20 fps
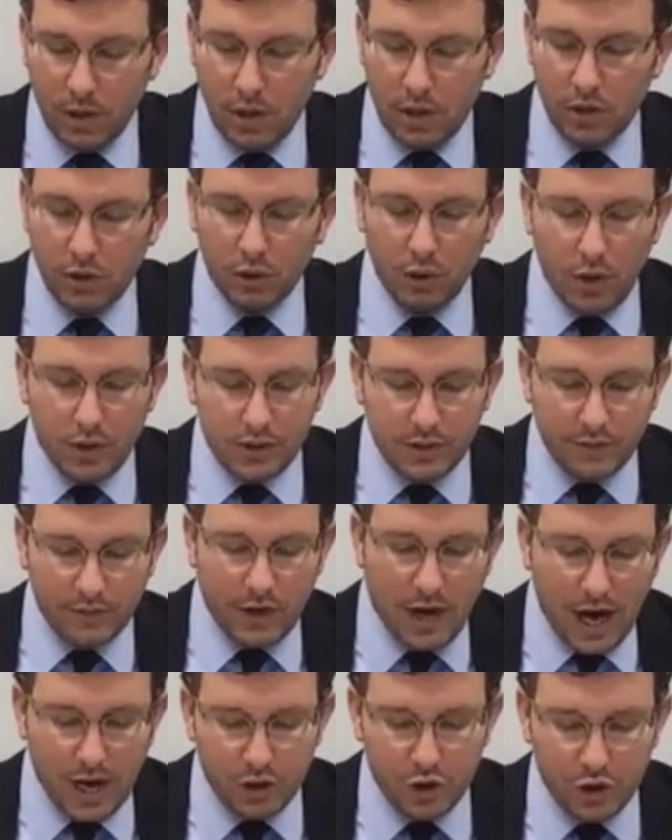The laws of
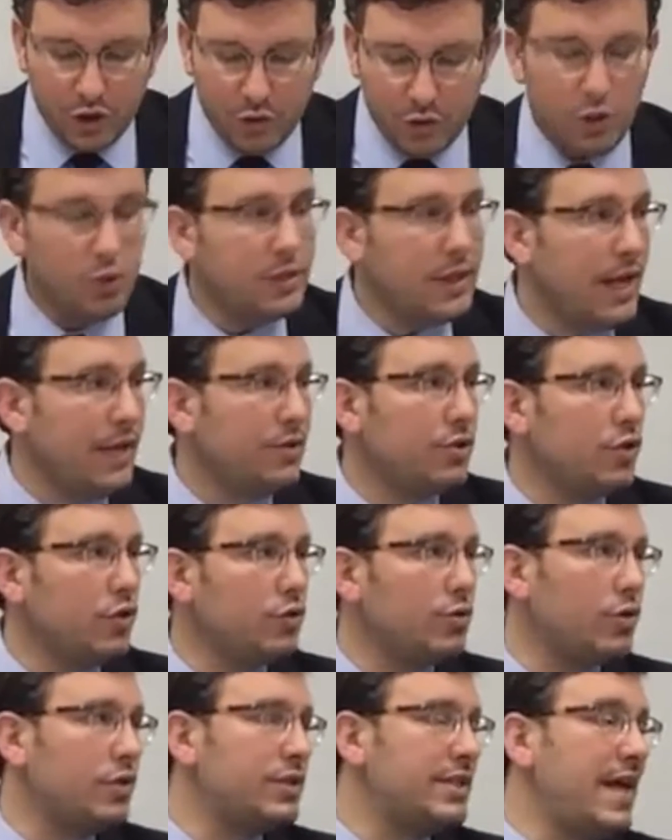koshering
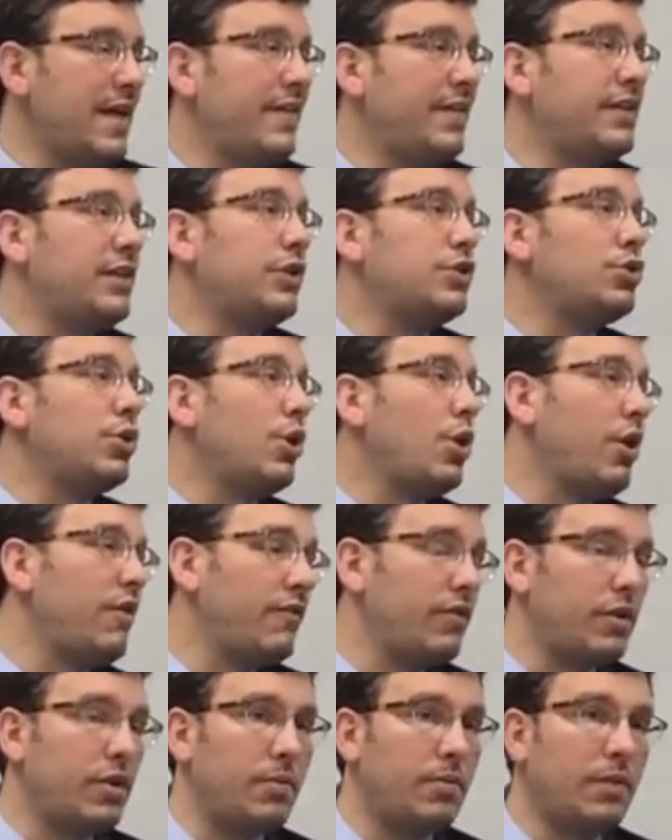utensils, because now that they took
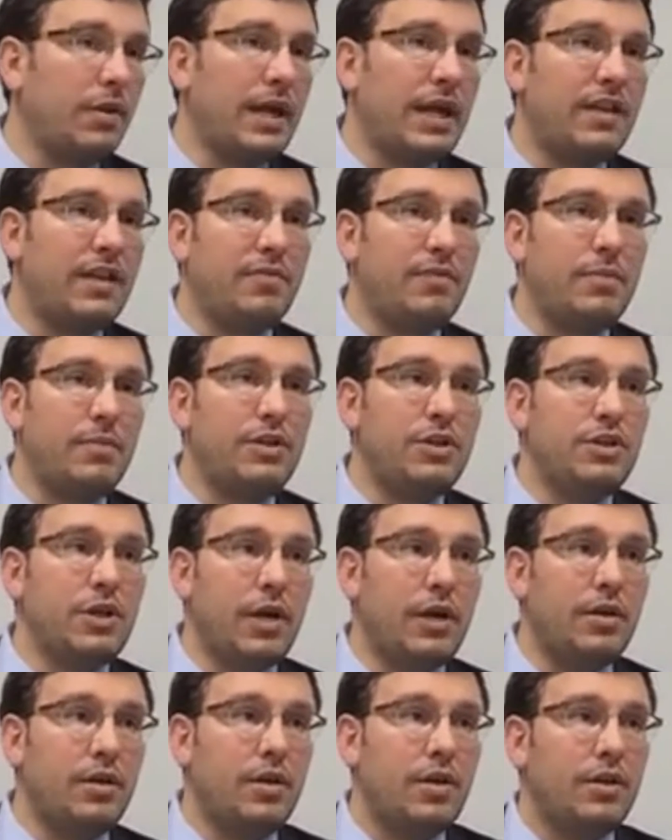over the land of
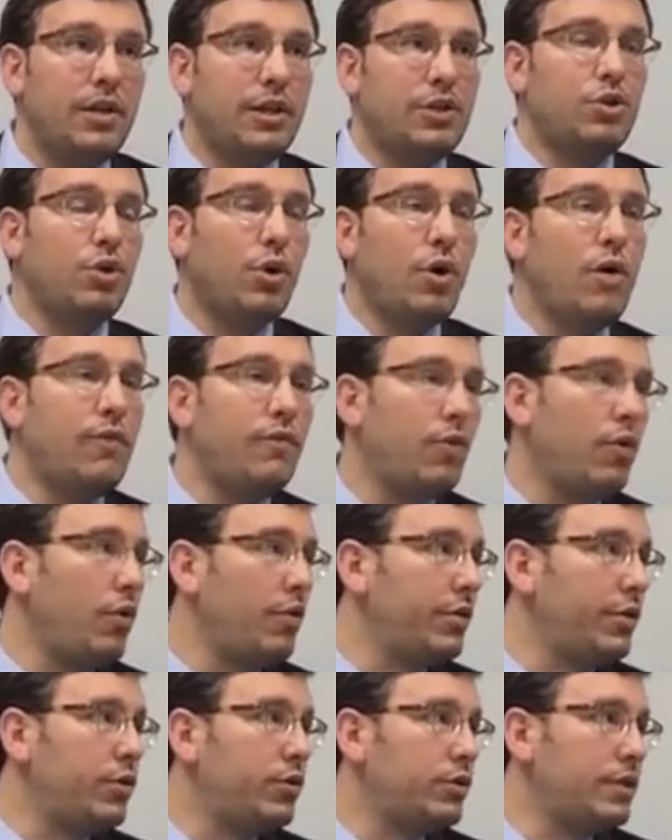Midian, they took over all
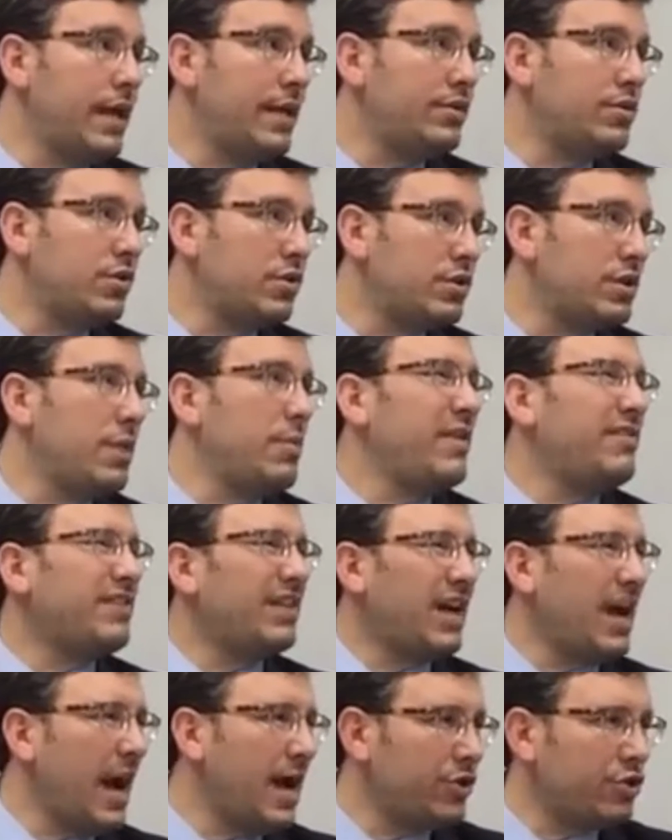the utensils. Now we have to
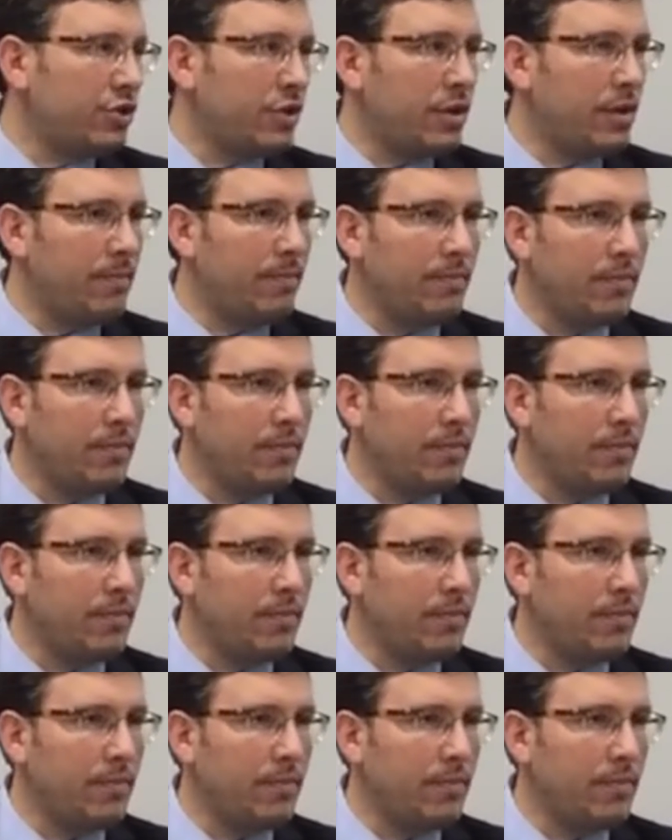kosher them.